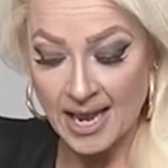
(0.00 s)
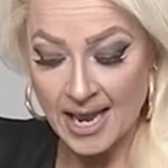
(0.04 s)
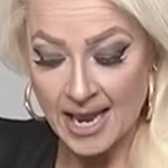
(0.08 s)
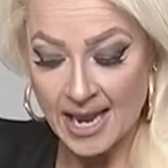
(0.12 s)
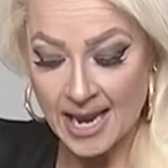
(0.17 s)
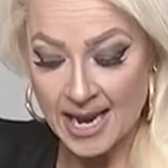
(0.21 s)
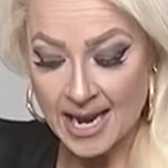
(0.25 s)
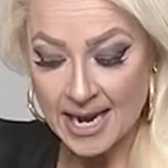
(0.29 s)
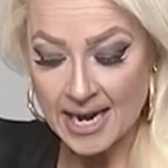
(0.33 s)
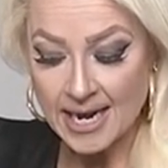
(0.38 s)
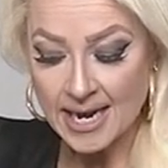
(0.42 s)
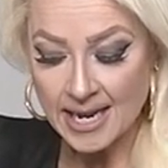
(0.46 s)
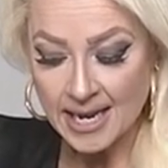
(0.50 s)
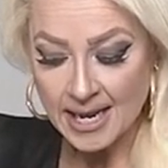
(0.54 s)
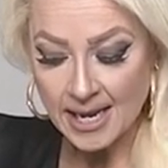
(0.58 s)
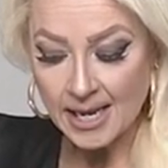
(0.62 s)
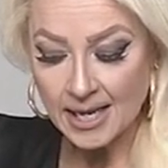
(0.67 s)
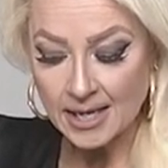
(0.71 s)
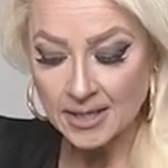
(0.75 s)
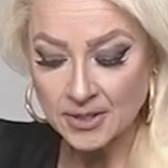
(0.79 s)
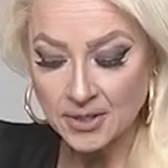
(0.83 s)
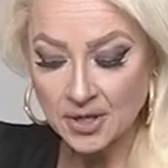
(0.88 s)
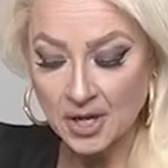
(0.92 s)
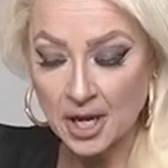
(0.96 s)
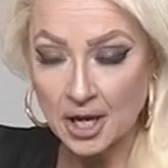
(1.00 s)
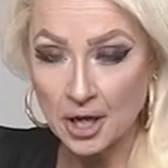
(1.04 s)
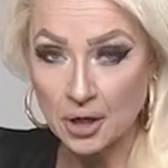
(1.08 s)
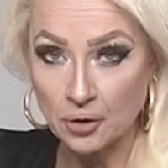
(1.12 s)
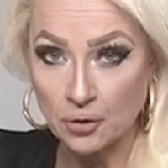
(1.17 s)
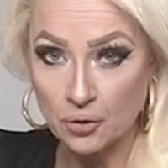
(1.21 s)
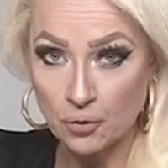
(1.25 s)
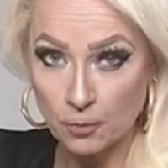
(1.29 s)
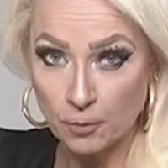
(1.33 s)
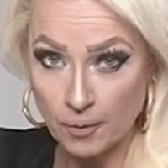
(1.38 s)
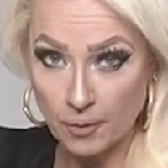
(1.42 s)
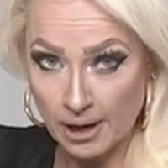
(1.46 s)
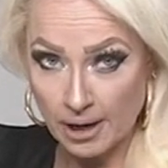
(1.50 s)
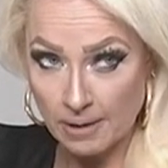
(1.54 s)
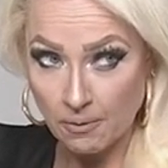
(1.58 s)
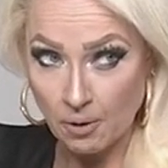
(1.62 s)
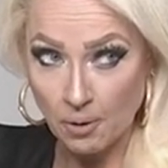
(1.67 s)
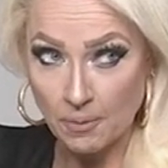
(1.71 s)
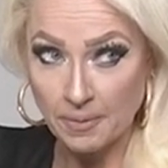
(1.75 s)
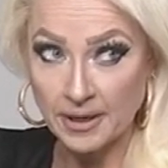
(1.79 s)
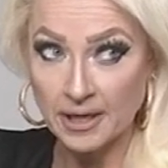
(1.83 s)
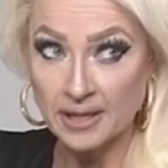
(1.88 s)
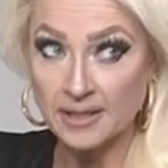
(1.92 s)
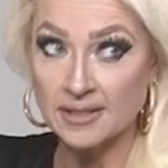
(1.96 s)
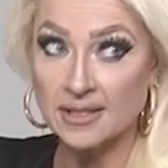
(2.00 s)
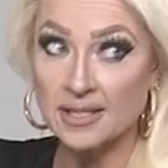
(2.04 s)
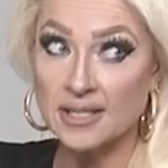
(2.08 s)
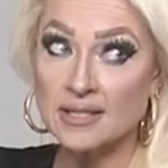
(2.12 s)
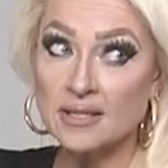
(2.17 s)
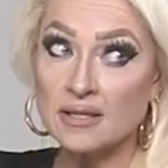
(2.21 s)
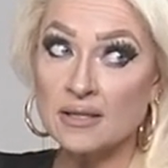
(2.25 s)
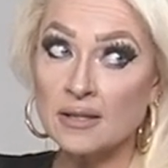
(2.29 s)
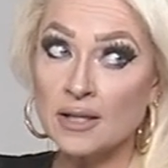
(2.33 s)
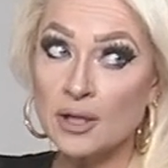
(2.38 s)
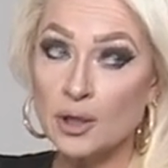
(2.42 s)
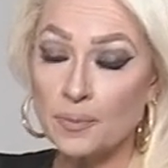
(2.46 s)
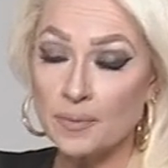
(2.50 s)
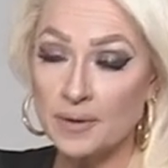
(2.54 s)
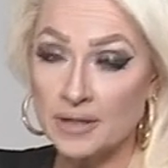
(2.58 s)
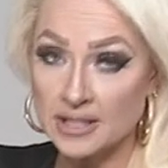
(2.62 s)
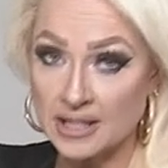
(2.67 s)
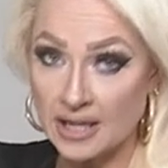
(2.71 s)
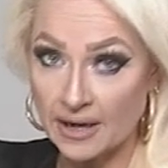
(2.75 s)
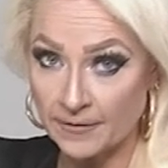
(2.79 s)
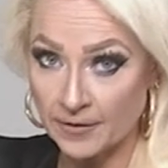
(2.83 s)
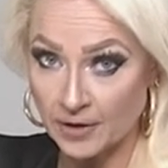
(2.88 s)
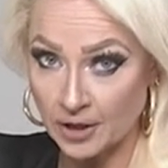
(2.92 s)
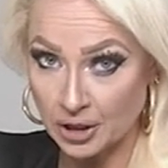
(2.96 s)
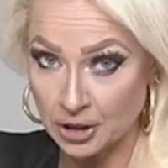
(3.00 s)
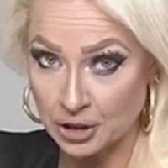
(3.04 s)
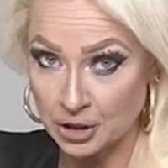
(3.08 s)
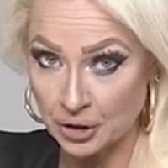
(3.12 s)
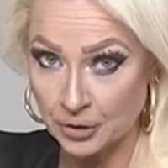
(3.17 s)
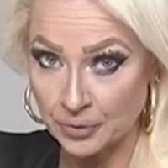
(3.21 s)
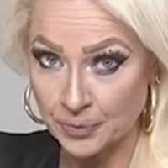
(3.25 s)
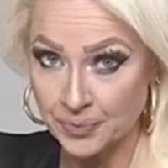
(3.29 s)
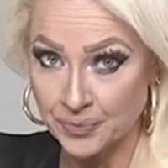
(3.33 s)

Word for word: It is incredible because this is a little bit tougher to do.